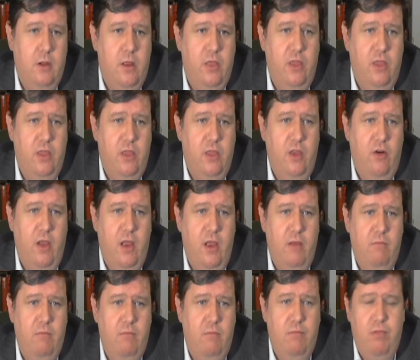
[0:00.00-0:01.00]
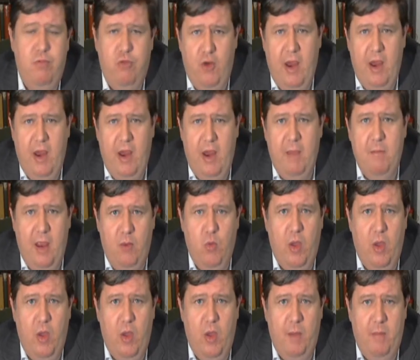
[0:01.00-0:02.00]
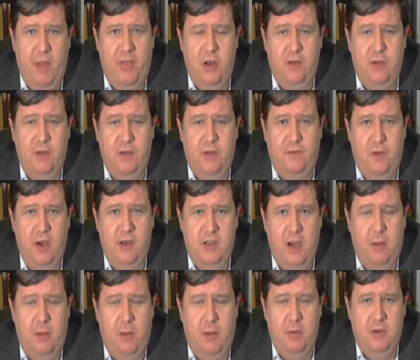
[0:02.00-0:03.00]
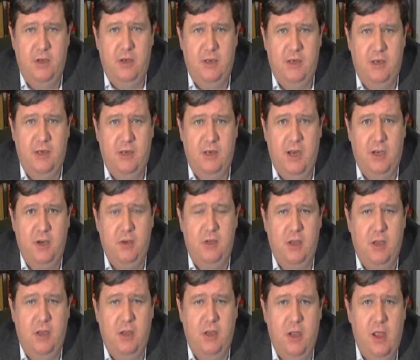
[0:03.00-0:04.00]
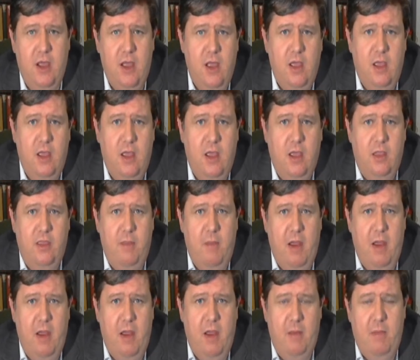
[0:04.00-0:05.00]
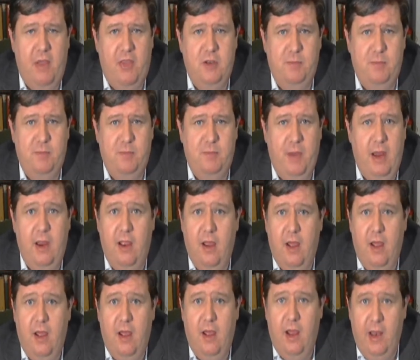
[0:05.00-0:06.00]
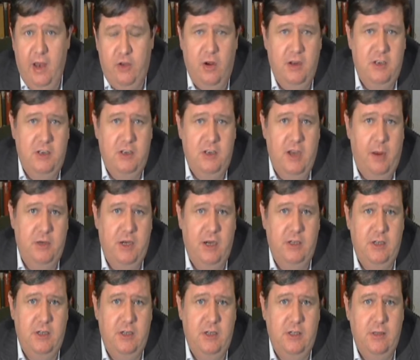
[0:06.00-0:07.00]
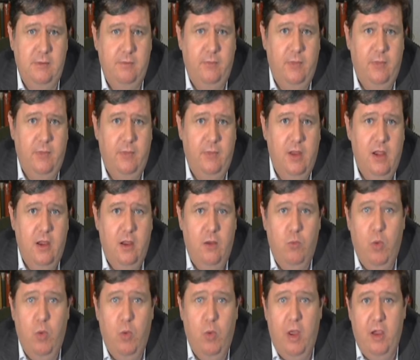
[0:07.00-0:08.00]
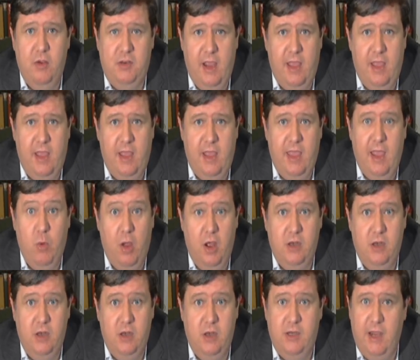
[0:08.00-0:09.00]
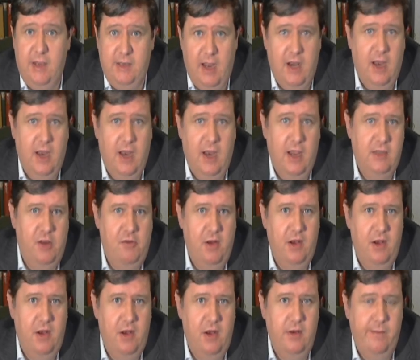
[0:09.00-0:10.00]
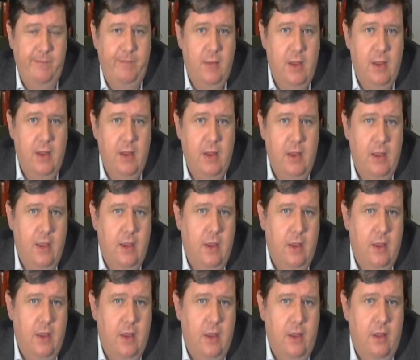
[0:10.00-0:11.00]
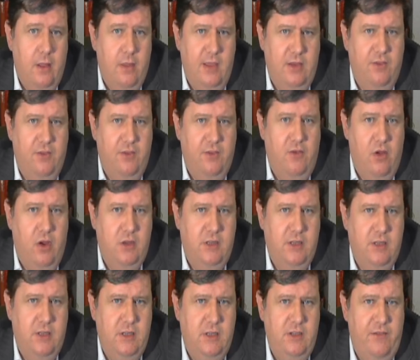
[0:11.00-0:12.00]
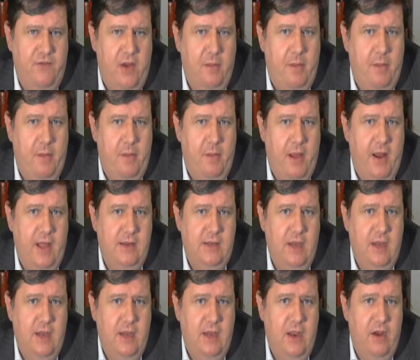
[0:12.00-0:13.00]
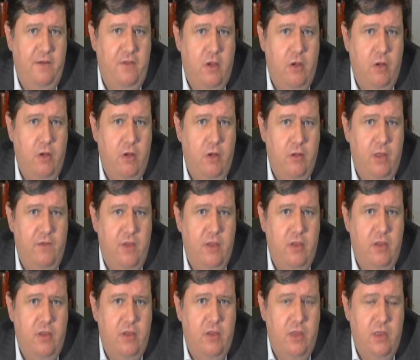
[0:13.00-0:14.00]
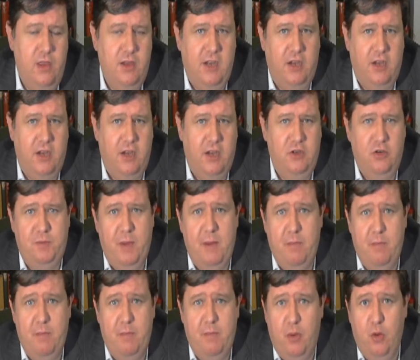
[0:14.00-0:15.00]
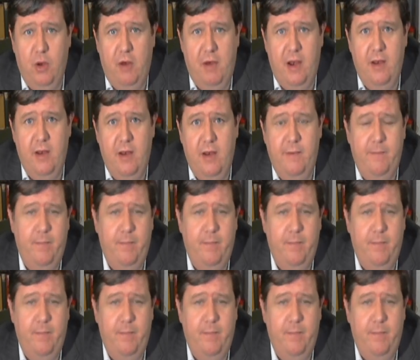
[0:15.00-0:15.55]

There are three main methods for interpreting statute. The main methods being a literal interpretation, where you take the words exactly as they're written. This, of course, is a very bad idea if the statute's been poorly written,